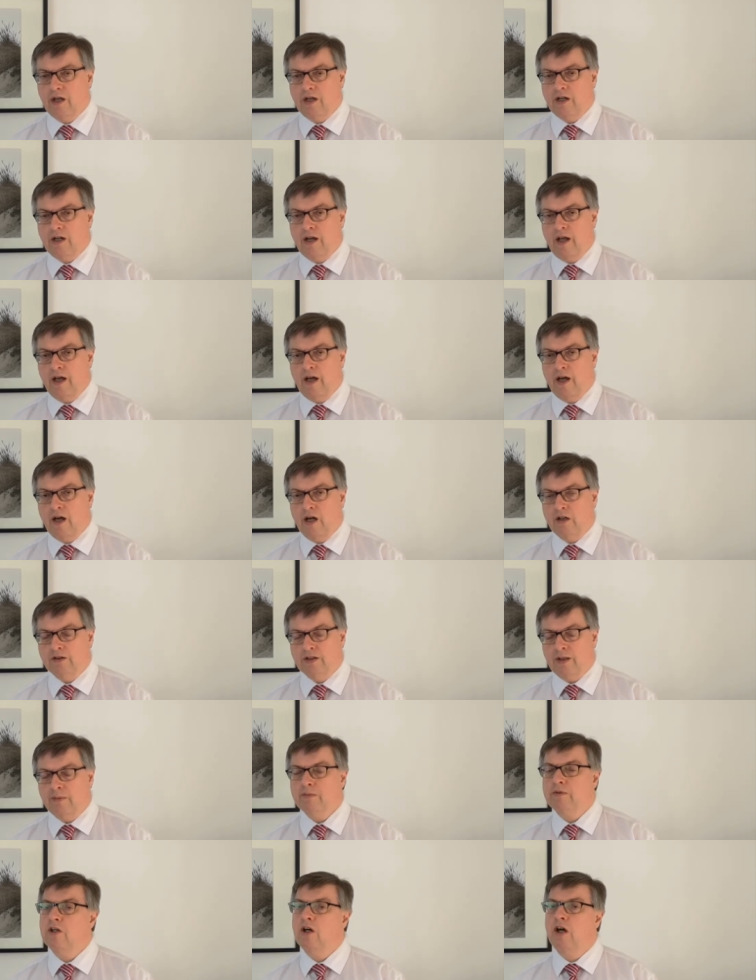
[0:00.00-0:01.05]
Now,
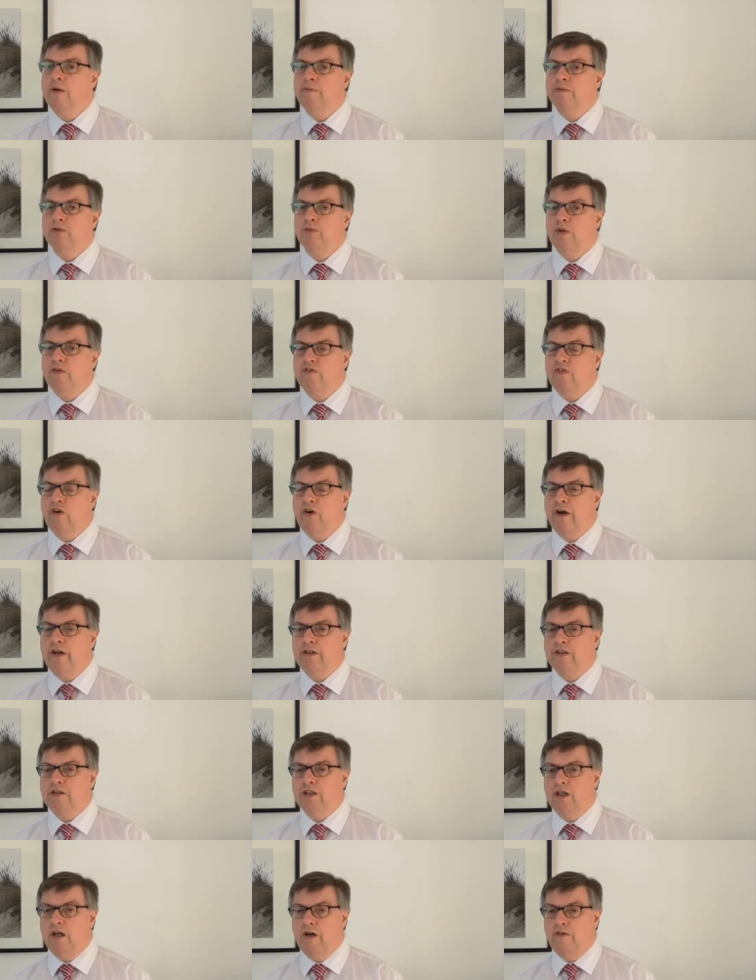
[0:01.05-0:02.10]
sometimes we
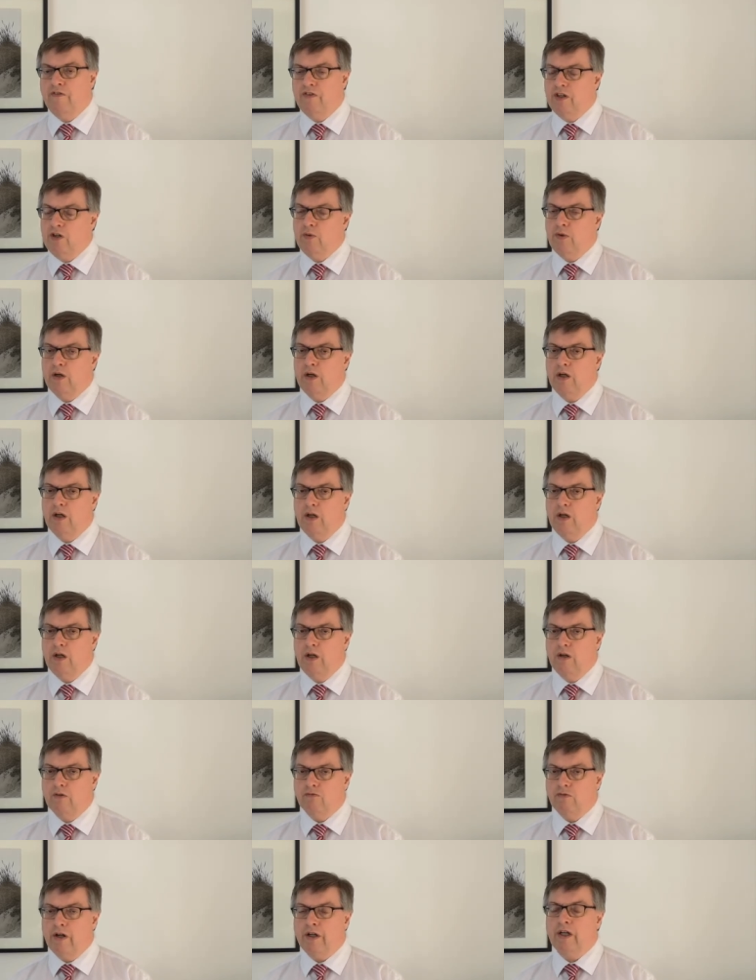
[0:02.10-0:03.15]
find a viewer
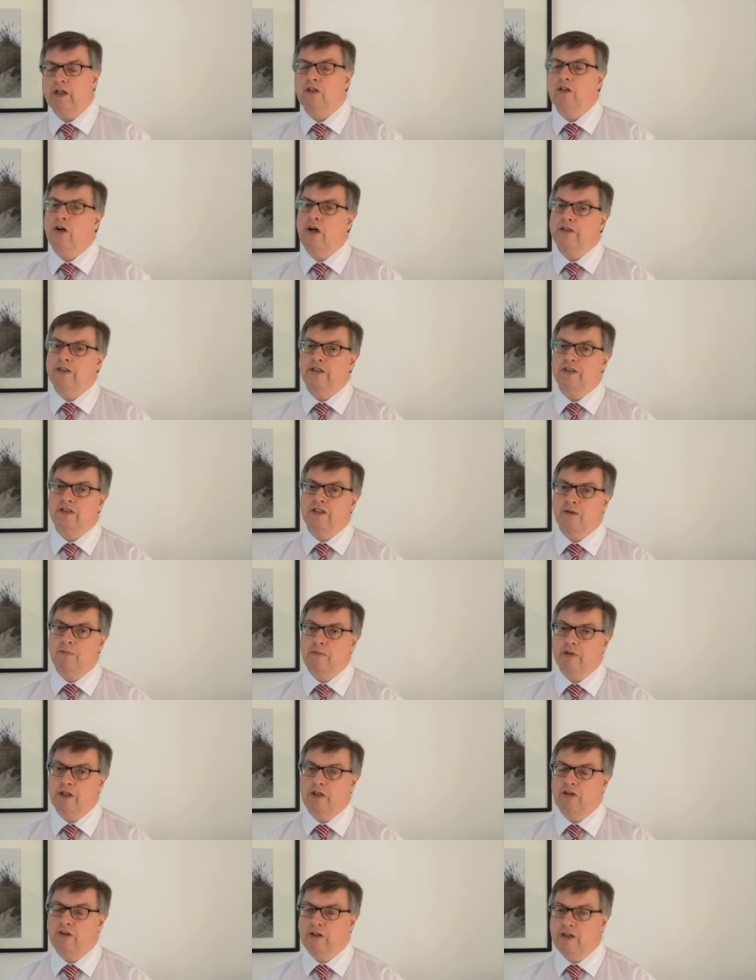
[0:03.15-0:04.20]
recognises
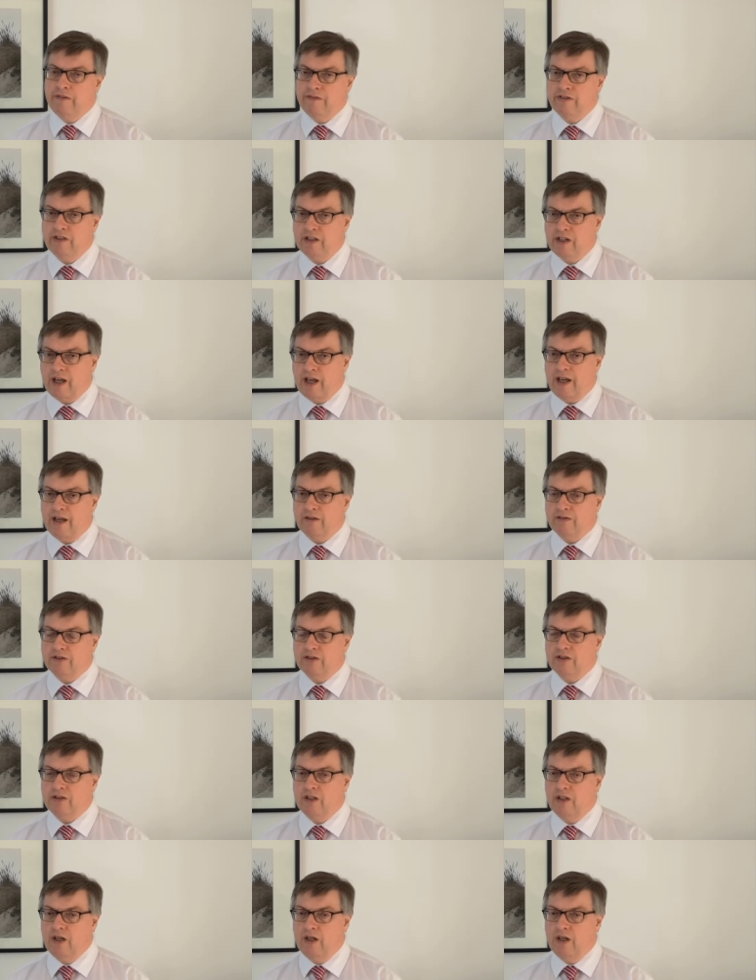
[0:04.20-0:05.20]
somebody who lives in a house,